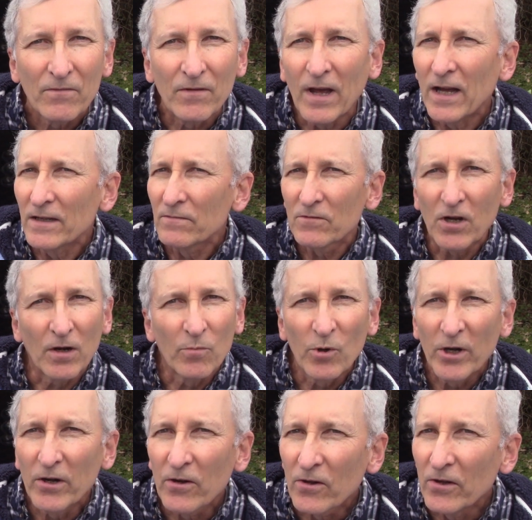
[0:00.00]
Not
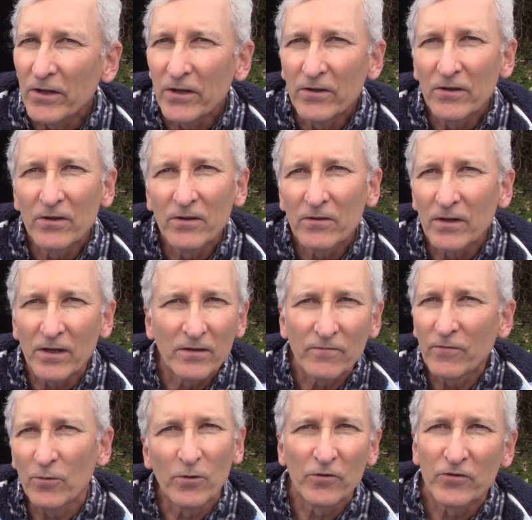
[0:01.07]
carburetor cleaner, not
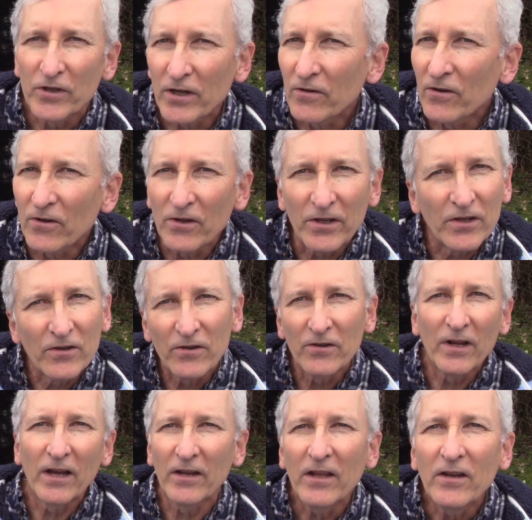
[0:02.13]
fuel injector cleaner,
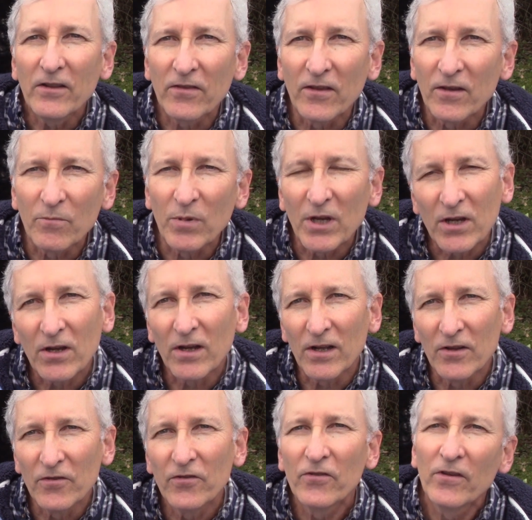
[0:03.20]
not anything
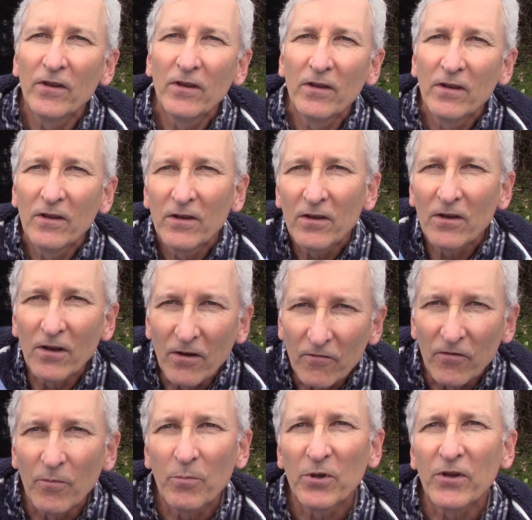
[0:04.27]
because
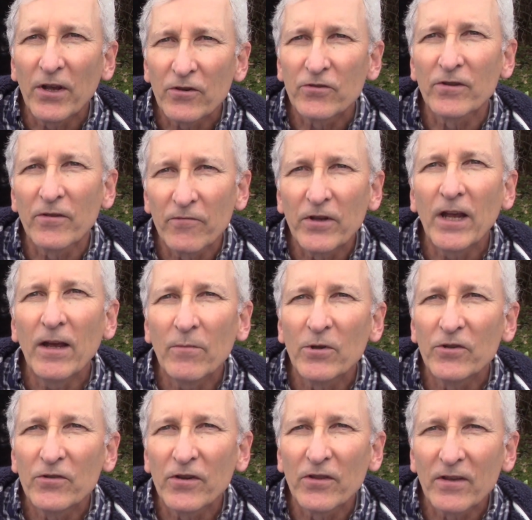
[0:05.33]
of the potential of
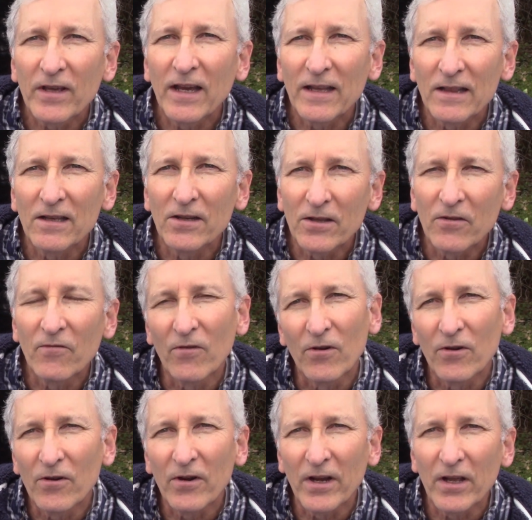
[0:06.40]
damage to the catalytic
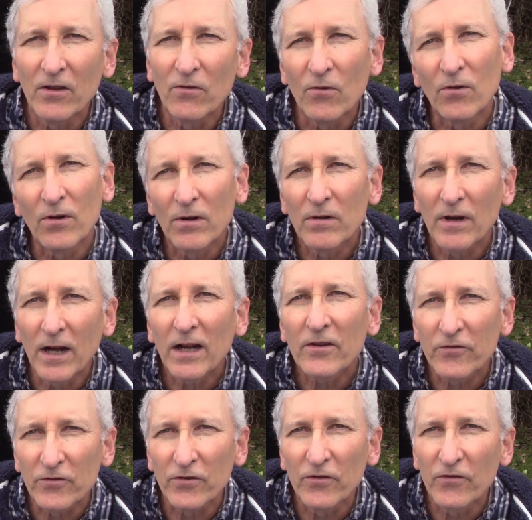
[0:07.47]
converter and or
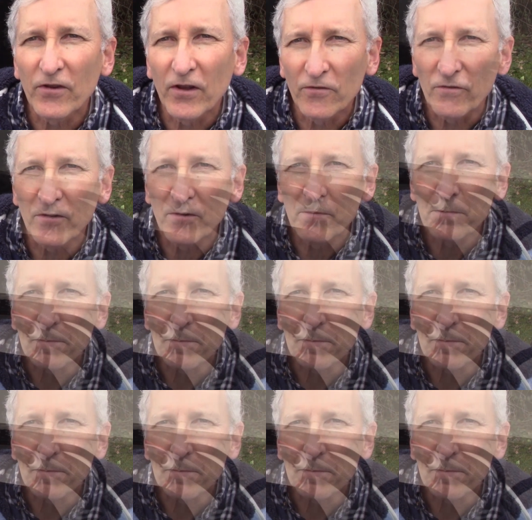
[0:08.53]
oxygen sensor.